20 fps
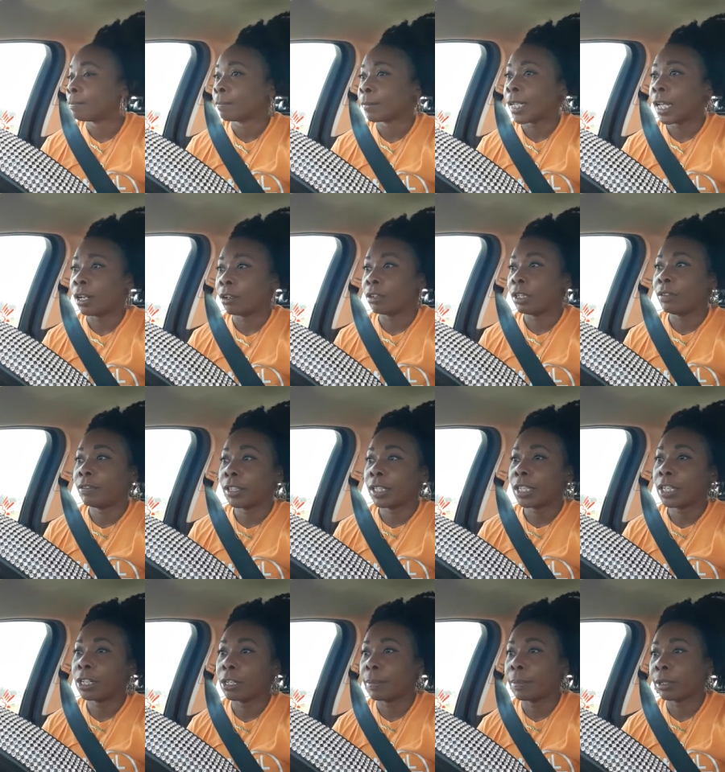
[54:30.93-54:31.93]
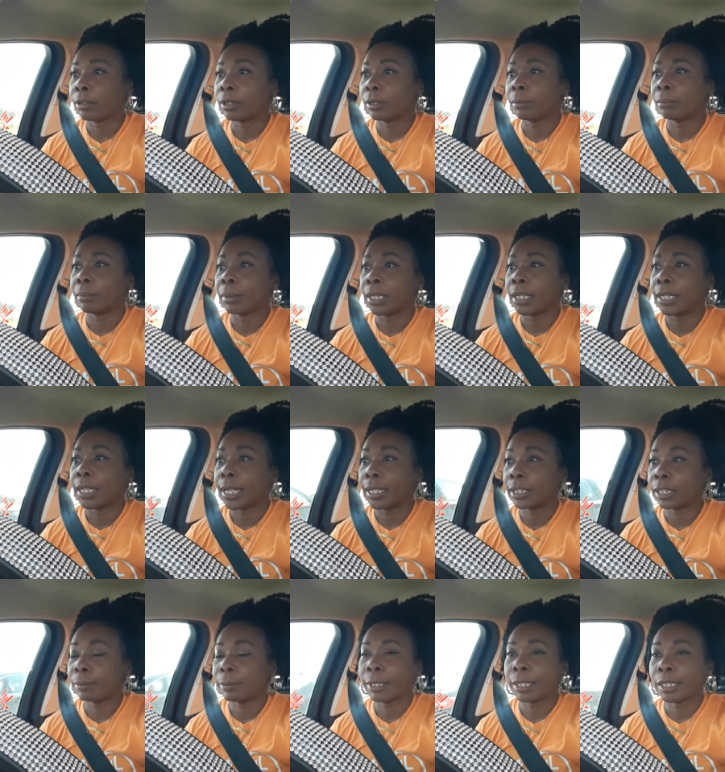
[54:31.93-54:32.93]
I don't even care about the money I
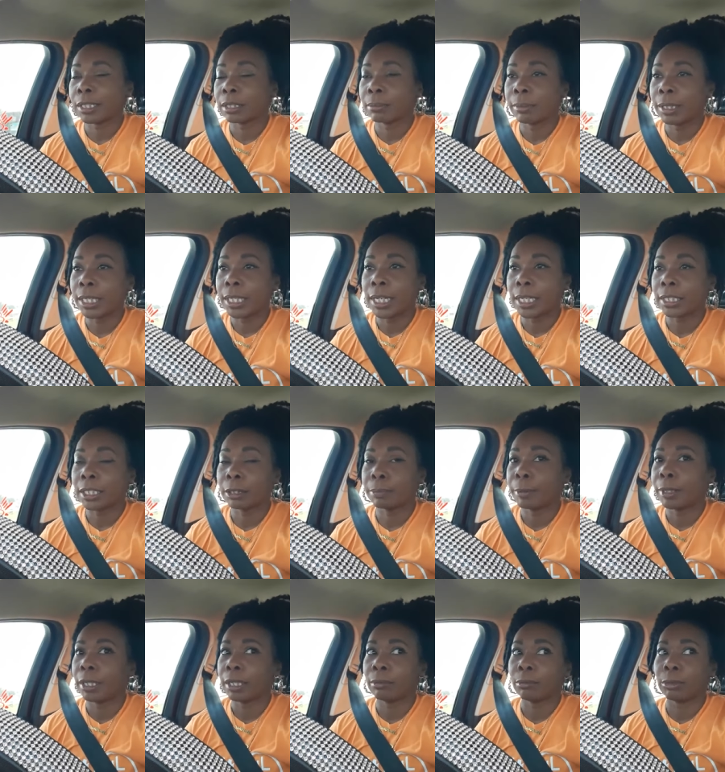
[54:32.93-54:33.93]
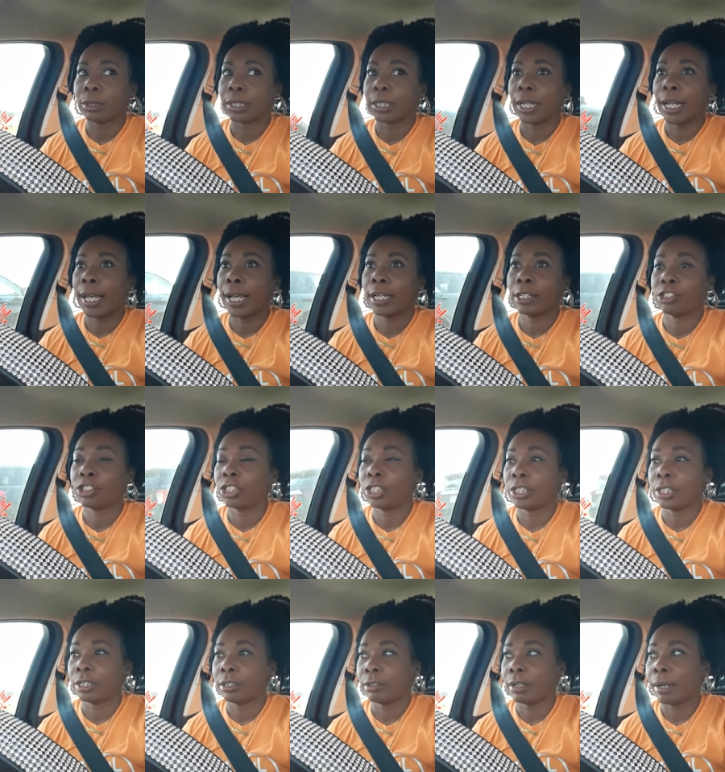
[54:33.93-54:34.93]
spent because the money I spent was last
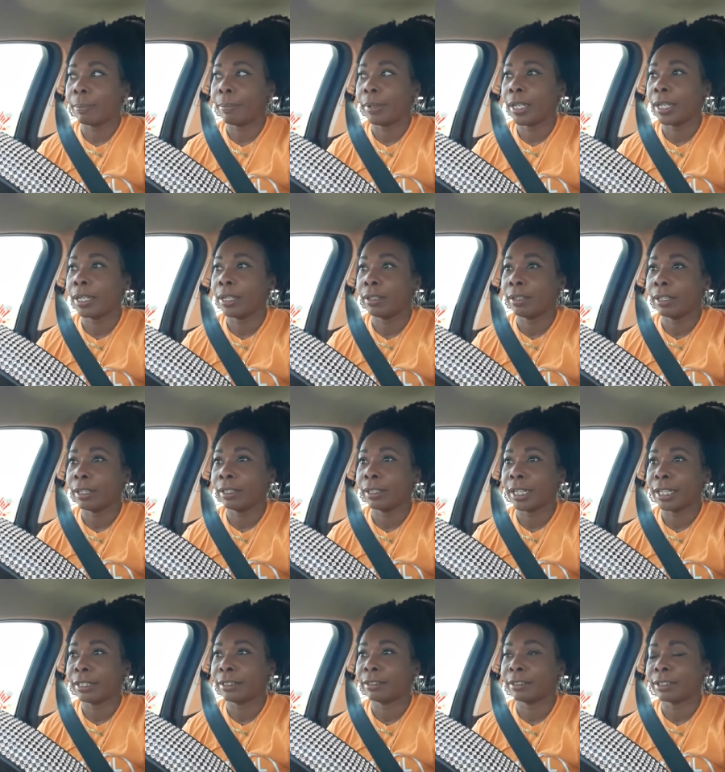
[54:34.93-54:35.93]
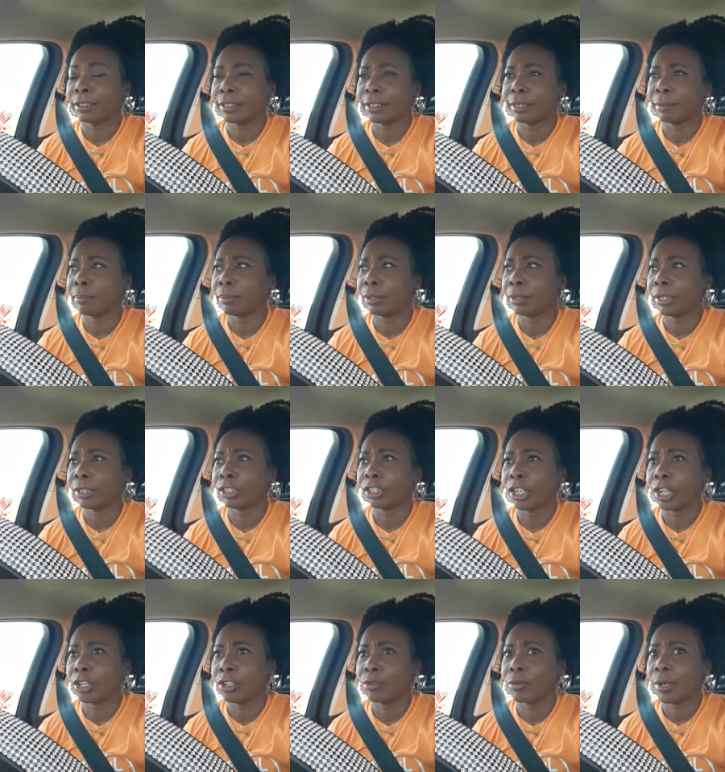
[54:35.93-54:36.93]
year. I paid in like December and
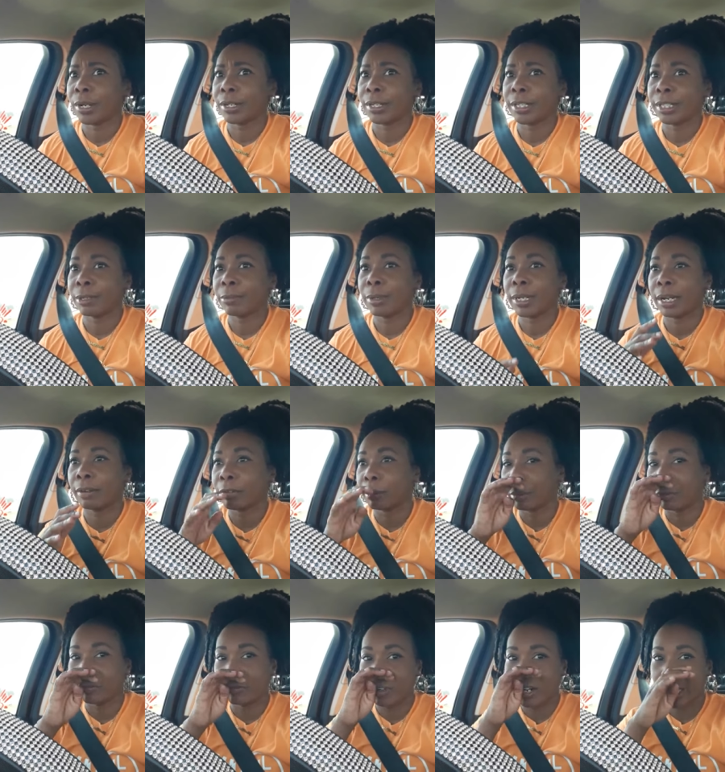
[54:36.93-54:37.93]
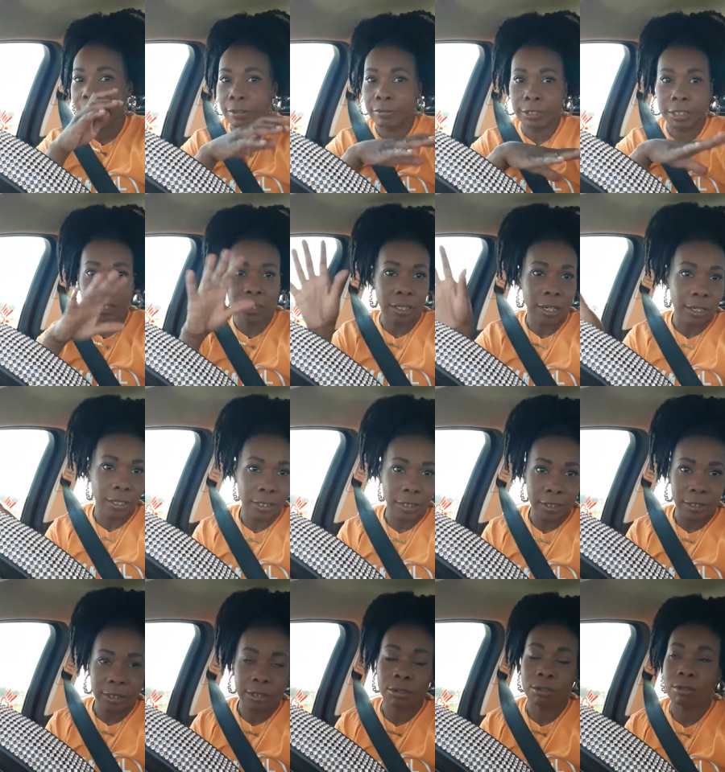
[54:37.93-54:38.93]
January or whatever before I even started
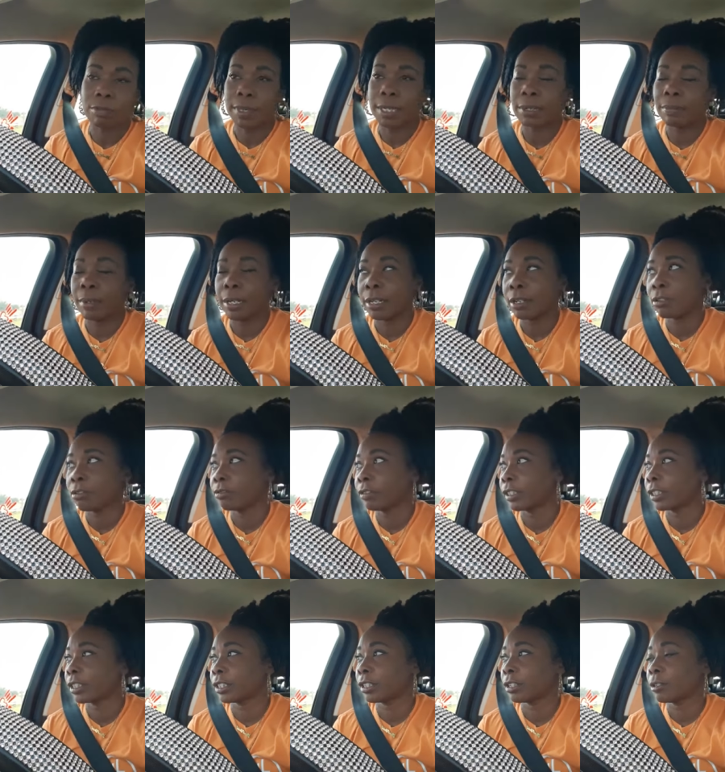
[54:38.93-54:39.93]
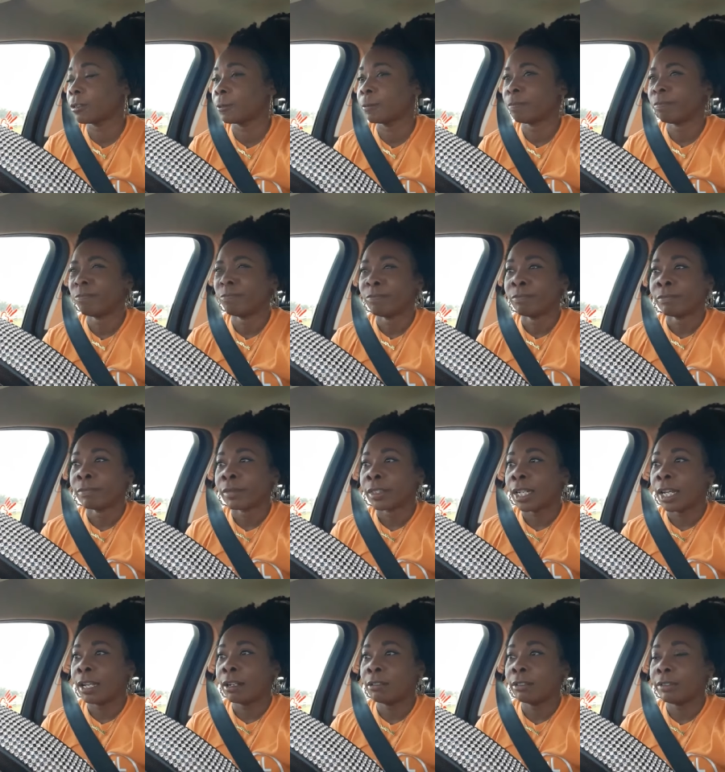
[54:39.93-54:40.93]
this total money makeover. So
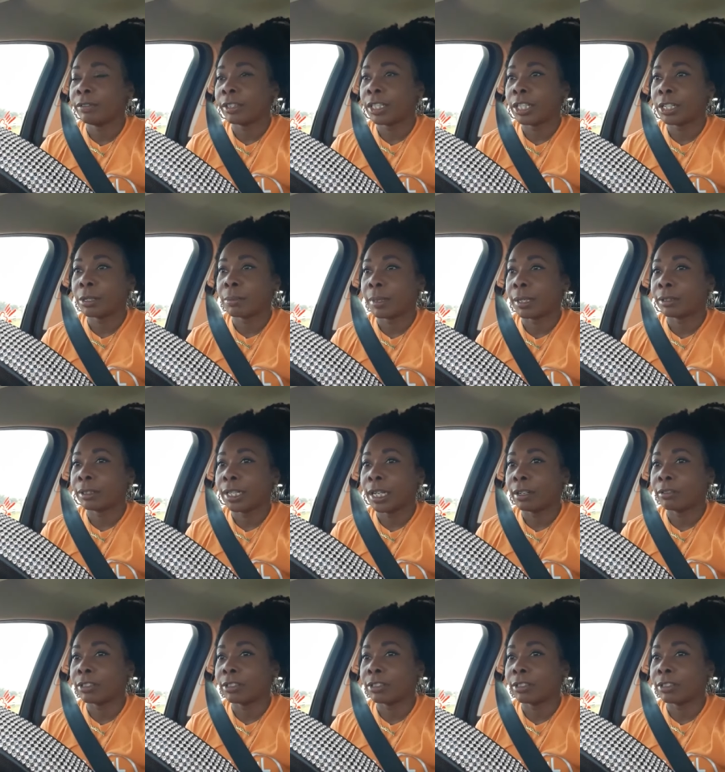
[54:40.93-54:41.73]
I don't even care about that.